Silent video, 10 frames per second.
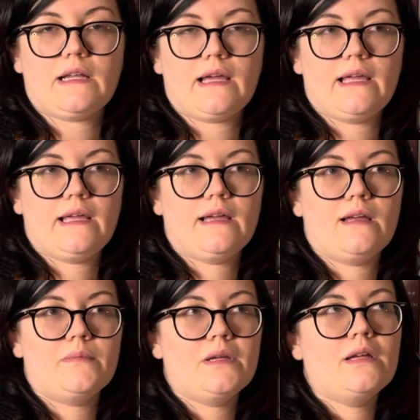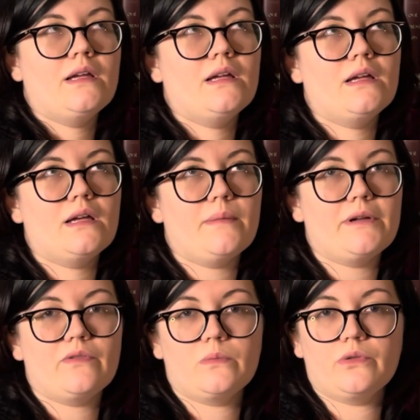I am a bit
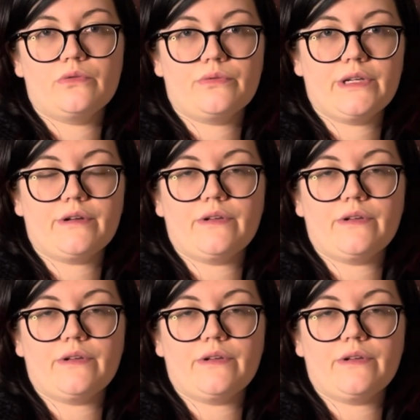of a mood reader,